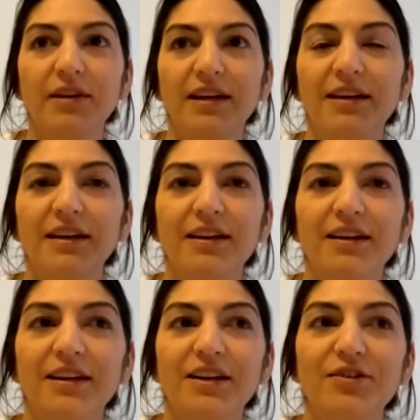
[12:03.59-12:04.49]
Like,
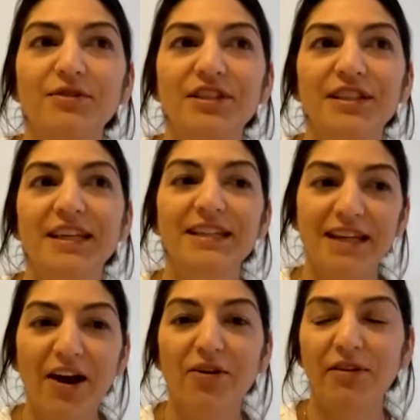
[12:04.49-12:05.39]
you just can
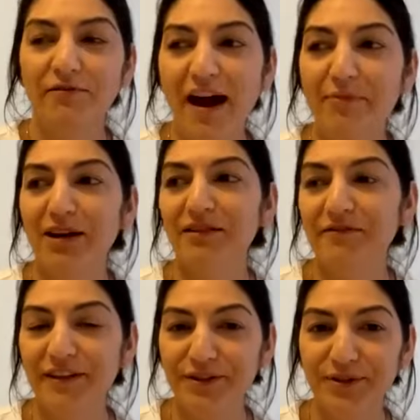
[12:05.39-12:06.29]
tell the fabric
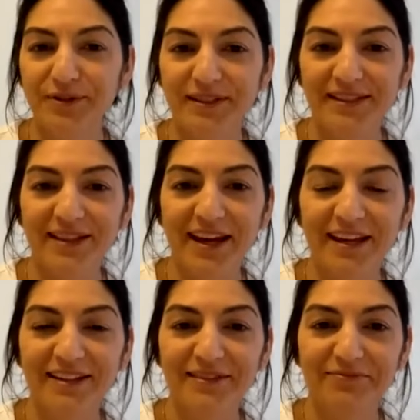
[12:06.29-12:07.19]
feels
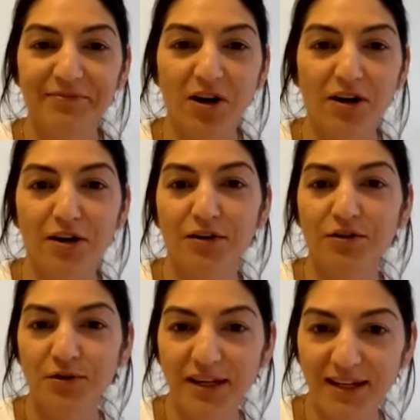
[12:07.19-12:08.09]
like
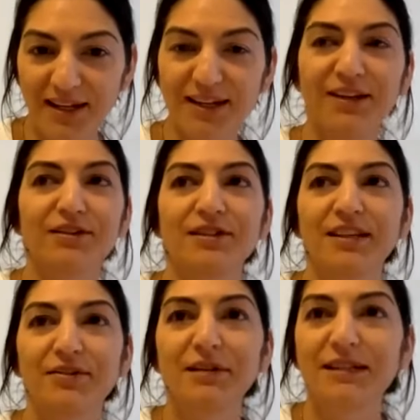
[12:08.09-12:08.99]
untreated. There's
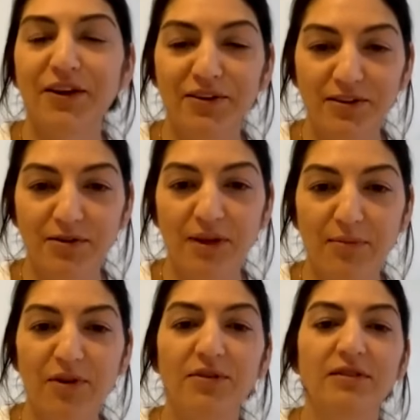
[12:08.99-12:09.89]
like, you can tell there's no
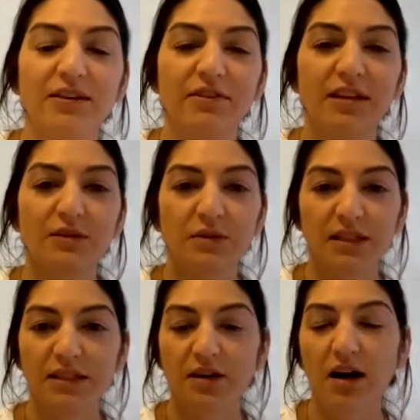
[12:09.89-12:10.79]
chemicals, everything's
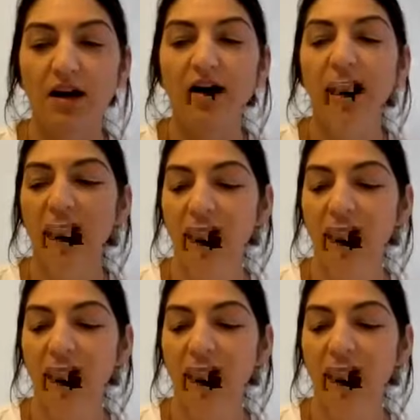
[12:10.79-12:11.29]
really soft.